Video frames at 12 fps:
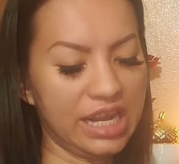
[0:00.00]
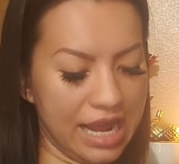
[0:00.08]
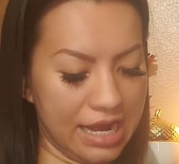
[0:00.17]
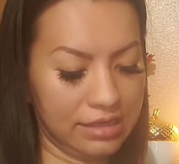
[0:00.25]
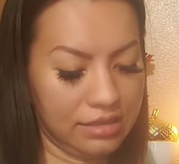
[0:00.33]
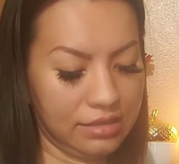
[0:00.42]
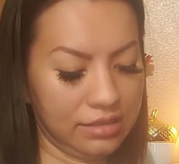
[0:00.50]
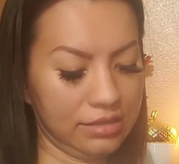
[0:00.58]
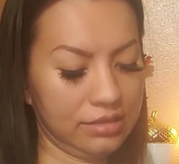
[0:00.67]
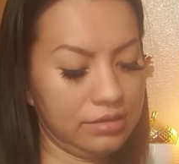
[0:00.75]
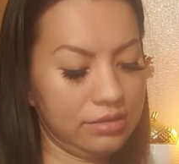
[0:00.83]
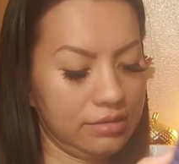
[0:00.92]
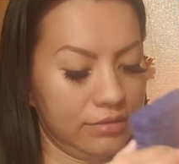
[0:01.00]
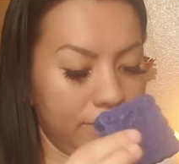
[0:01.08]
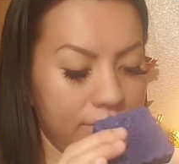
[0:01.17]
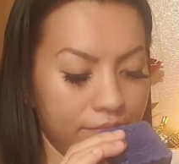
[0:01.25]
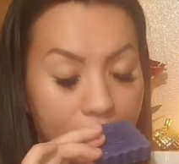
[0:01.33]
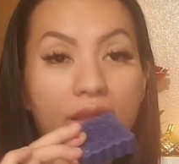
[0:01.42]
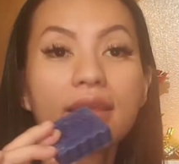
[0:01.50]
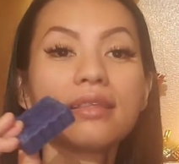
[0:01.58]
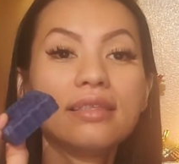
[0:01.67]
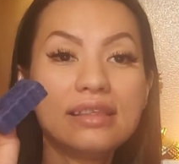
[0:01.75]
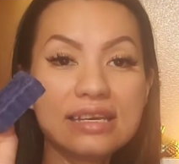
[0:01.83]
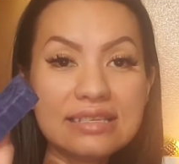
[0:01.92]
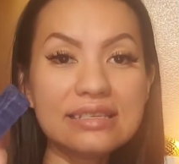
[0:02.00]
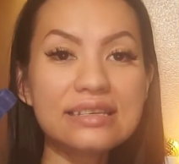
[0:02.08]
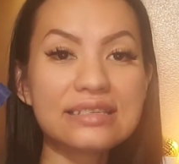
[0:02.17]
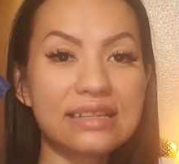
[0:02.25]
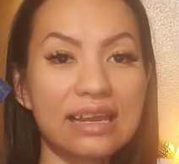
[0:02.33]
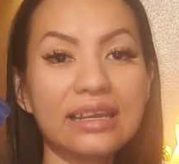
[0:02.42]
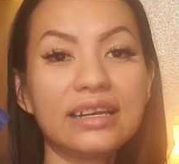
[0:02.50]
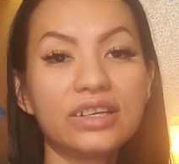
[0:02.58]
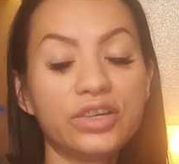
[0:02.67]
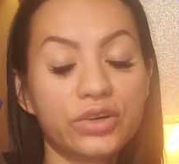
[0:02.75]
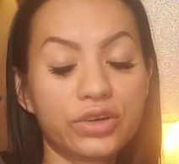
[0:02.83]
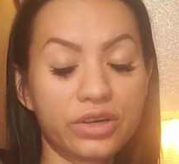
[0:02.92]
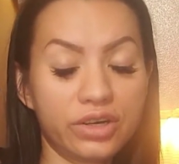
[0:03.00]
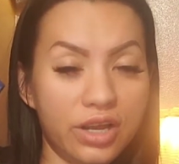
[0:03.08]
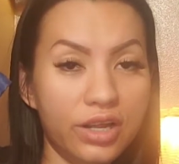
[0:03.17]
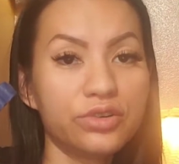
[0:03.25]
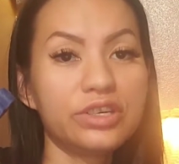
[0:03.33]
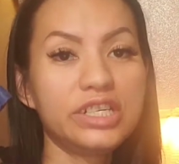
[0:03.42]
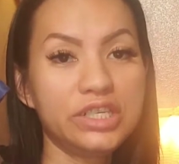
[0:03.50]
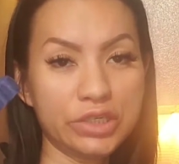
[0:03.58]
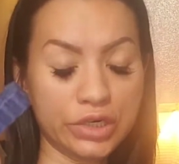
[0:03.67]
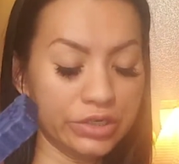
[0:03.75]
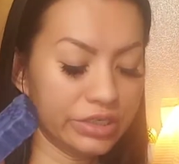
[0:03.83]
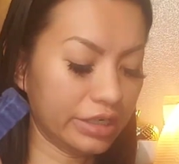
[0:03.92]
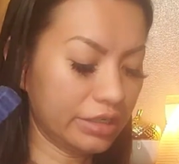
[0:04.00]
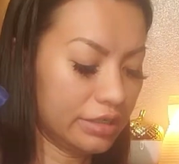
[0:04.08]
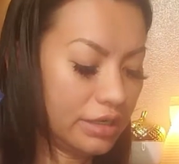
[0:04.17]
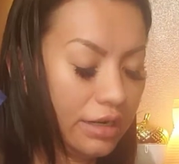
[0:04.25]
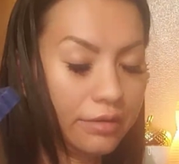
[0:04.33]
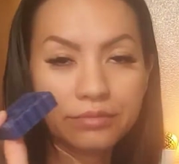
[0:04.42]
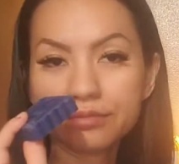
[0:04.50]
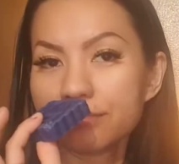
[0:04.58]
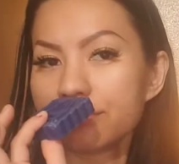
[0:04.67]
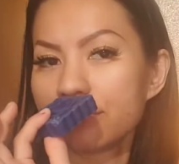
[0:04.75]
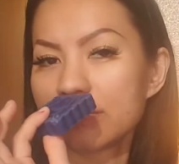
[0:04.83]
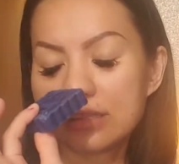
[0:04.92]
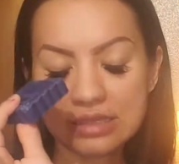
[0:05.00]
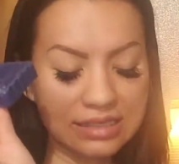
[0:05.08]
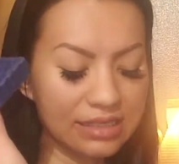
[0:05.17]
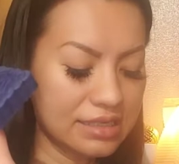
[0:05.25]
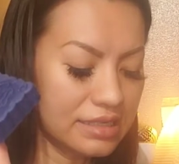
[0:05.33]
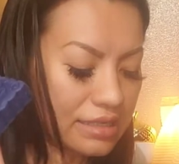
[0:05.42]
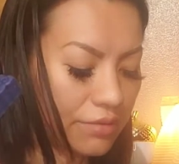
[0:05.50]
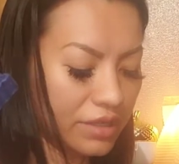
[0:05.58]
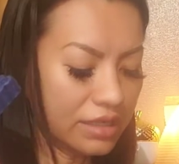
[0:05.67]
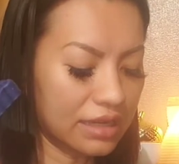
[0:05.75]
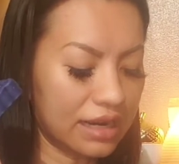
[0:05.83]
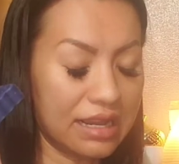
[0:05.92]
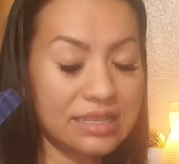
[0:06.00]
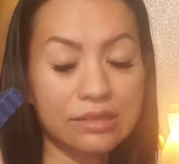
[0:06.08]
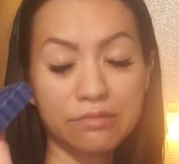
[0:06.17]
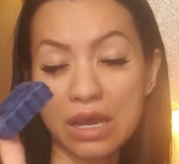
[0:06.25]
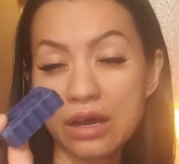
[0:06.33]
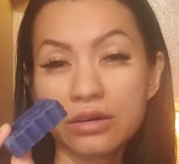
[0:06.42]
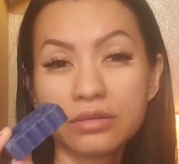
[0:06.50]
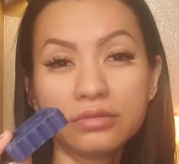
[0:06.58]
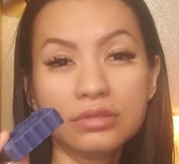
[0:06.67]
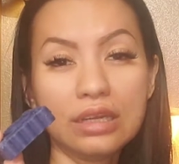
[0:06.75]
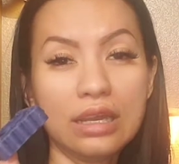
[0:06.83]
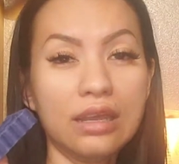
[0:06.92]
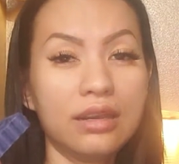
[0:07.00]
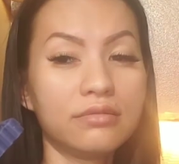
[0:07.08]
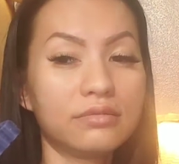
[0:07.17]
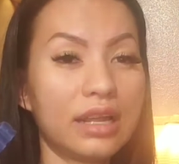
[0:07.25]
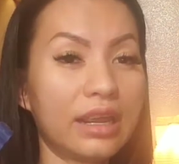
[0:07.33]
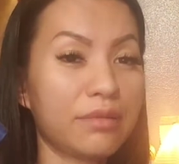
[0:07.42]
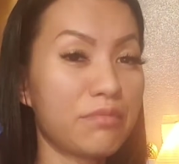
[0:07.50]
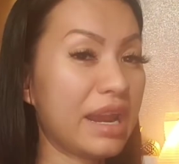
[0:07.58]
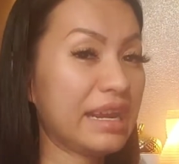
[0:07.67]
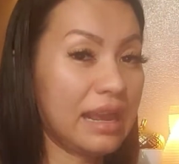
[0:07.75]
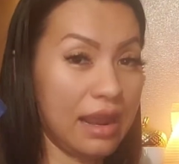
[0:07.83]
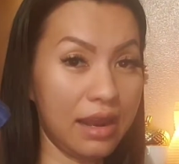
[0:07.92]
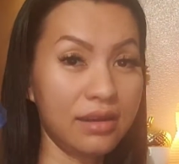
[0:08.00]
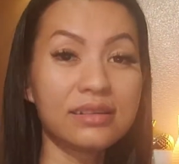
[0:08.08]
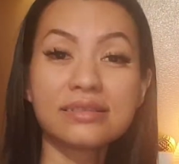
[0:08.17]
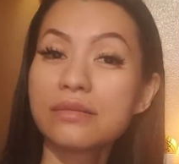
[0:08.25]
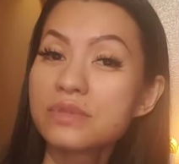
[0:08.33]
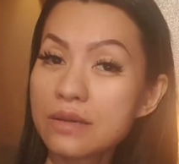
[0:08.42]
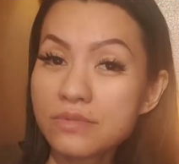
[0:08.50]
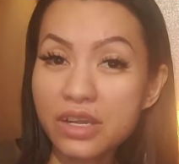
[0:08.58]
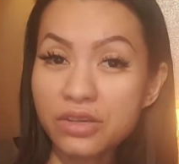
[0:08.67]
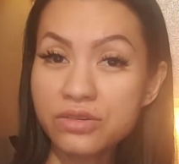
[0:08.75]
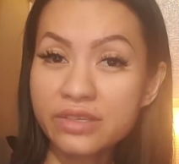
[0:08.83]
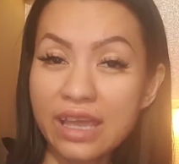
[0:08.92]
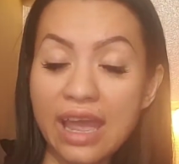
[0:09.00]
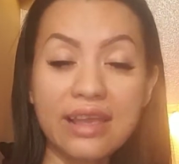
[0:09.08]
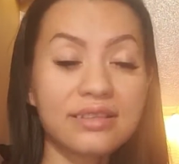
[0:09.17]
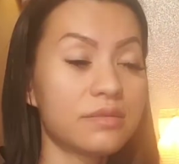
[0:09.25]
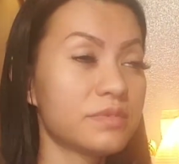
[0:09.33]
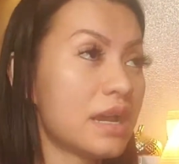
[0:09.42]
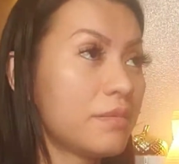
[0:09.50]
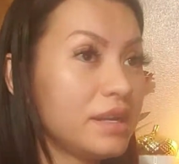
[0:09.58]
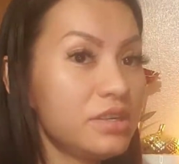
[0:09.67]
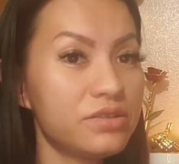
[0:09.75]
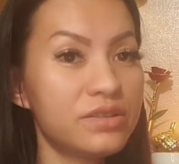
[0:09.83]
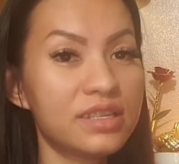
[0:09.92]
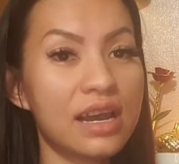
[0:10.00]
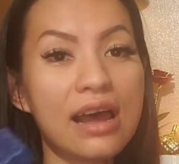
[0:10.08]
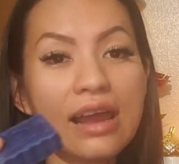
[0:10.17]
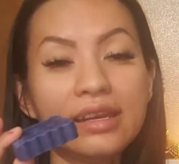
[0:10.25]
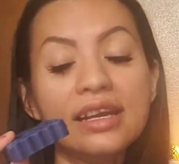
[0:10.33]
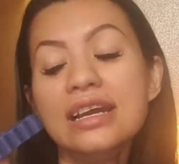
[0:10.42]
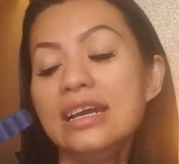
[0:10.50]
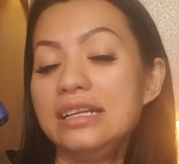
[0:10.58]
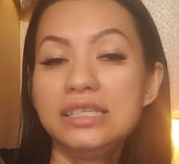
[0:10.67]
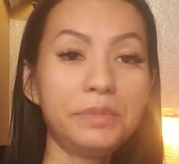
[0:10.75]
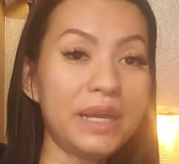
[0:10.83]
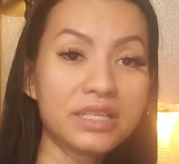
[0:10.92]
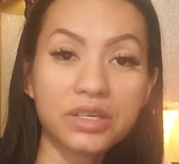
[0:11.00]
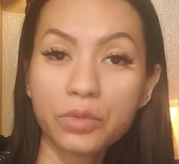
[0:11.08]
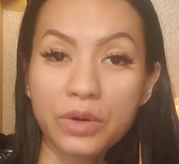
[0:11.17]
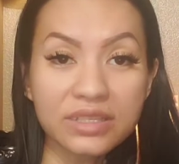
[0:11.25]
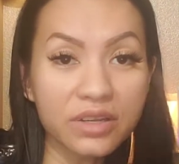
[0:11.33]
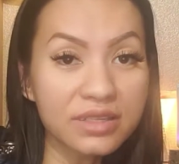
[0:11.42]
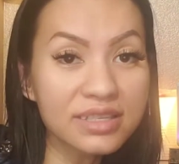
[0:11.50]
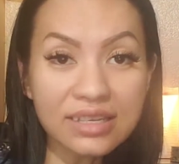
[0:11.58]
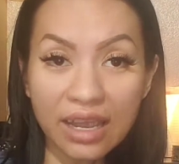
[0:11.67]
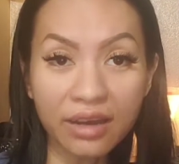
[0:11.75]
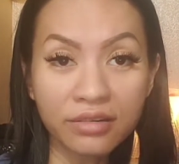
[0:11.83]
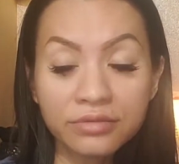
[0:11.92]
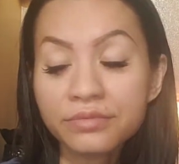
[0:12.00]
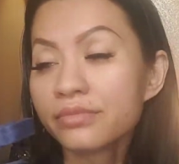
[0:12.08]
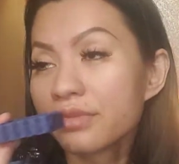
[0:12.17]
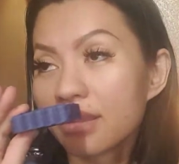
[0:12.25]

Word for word: Gain. This is like your laundry detergent. Um, this is something that I smell in like my Gain because sometimes I use Gain, sometimes I use Tide. It depends on what's on sale